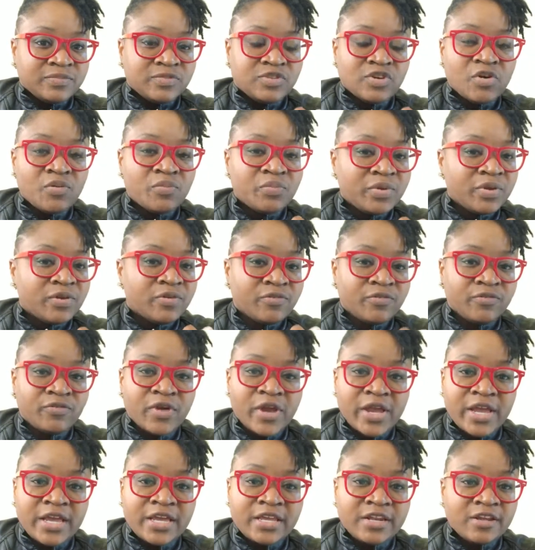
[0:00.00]
Don't be
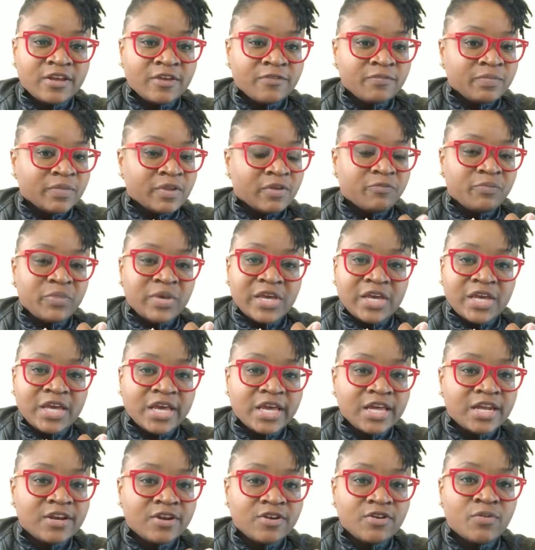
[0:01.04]
afraid of being
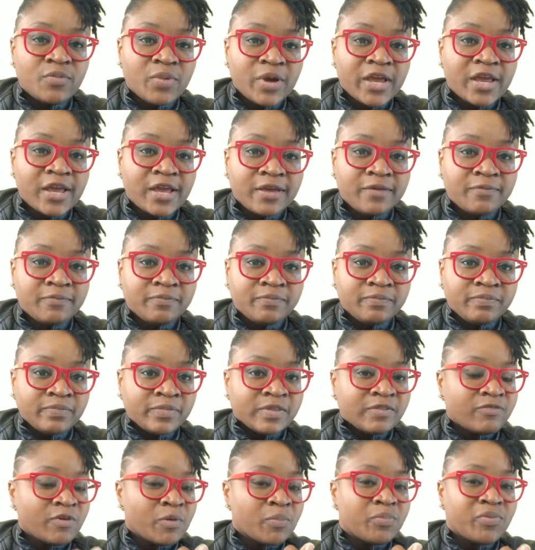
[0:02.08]
hidden away
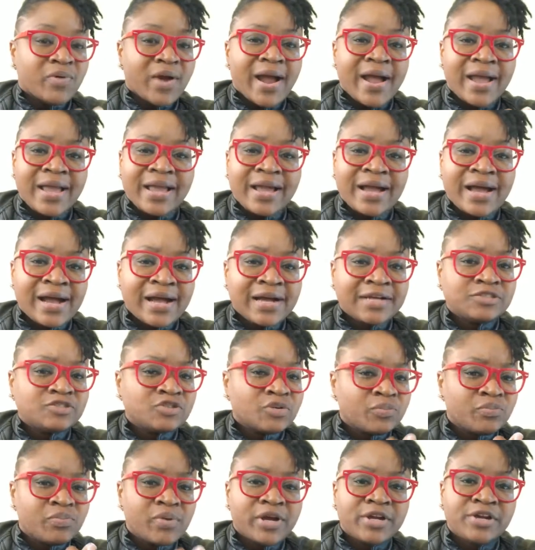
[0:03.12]
from prying eyes
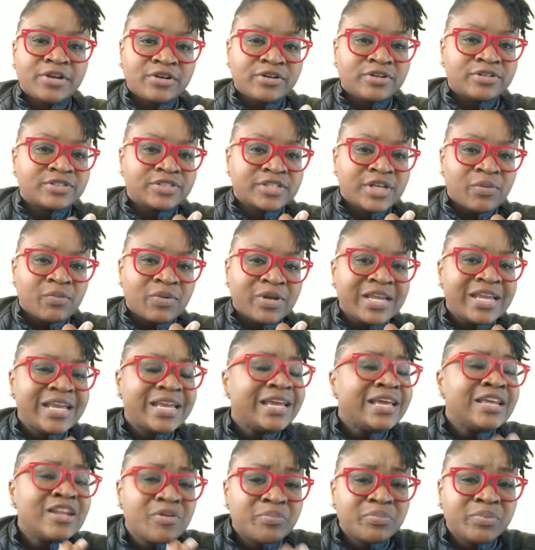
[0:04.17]
or predators that would
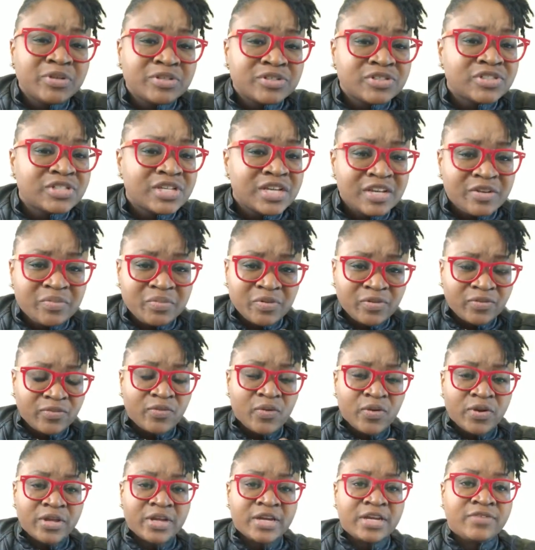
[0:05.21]
eat up your seed
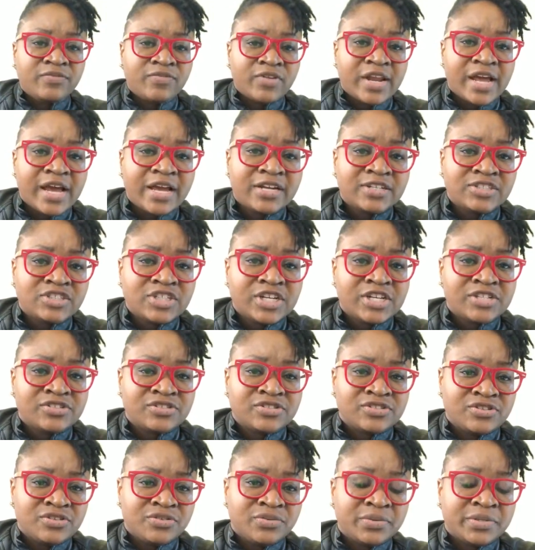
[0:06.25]
before it even had a chance
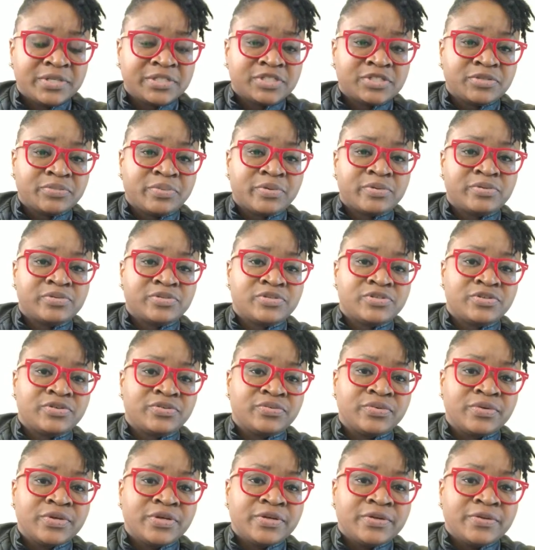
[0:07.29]
to do what it's supposed to.
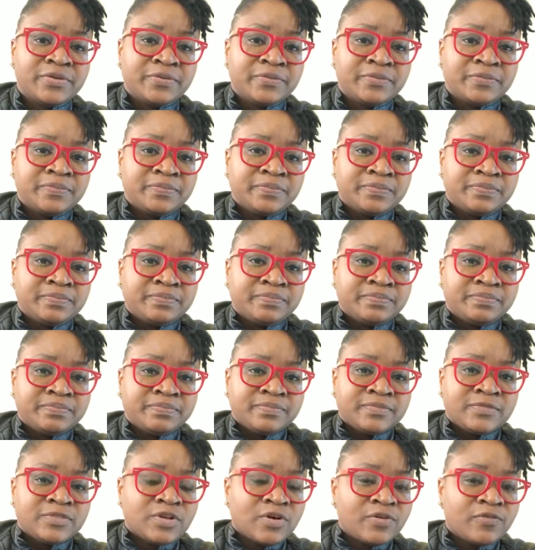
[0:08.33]

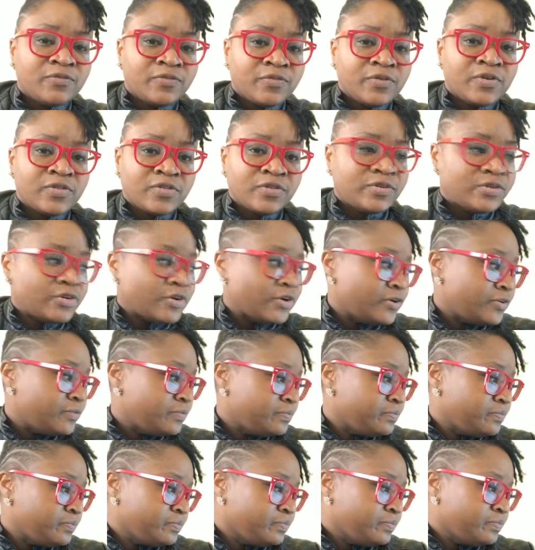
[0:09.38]
Don't fear the dirt.